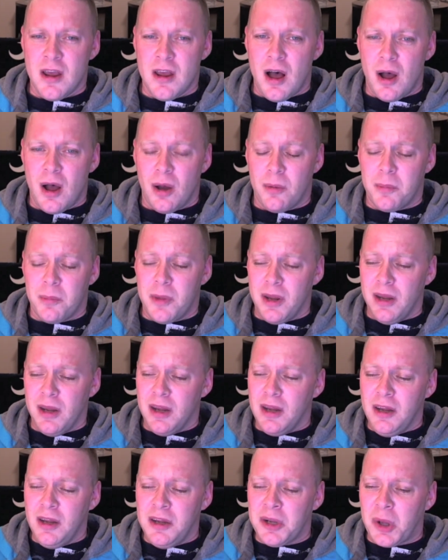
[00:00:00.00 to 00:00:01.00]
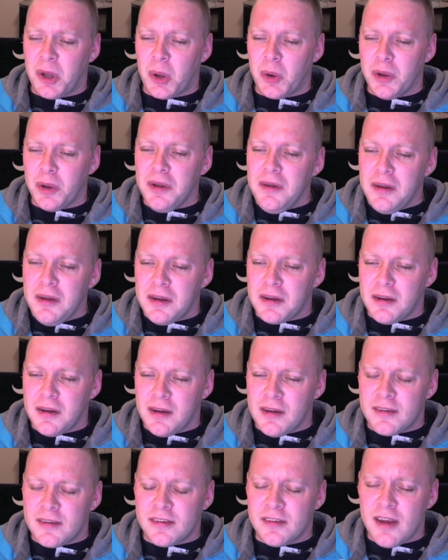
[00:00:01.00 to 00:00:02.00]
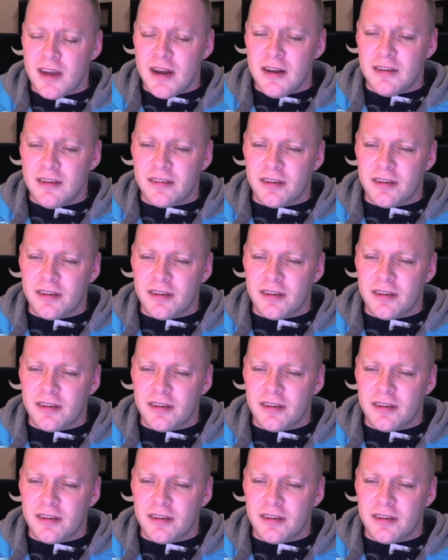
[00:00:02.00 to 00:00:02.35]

It stated